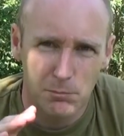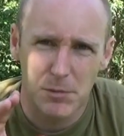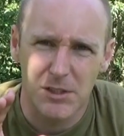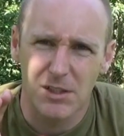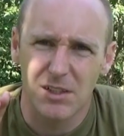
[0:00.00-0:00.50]

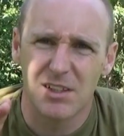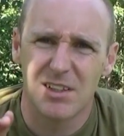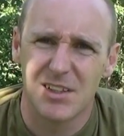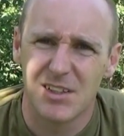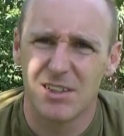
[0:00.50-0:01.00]
But
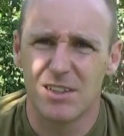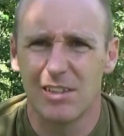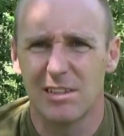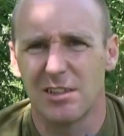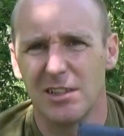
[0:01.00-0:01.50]

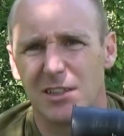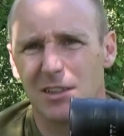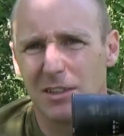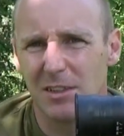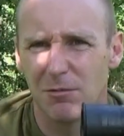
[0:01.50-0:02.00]
it's
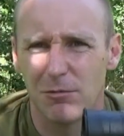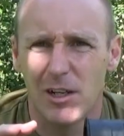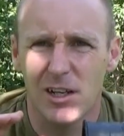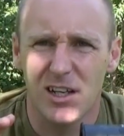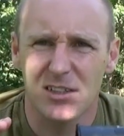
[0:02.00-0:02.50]

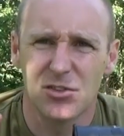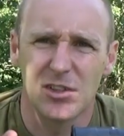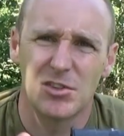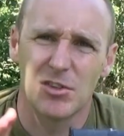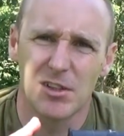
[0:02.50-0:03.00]
really hard to
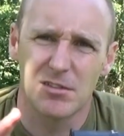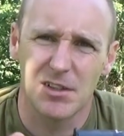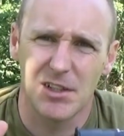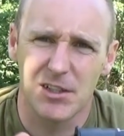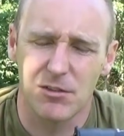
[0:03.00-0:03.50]
adjust
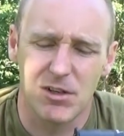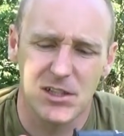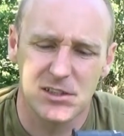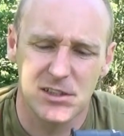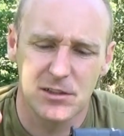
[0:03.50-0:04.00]
and get the
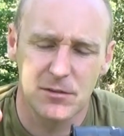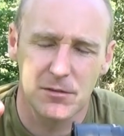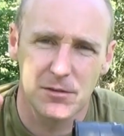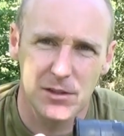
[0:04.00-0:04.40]
right setting.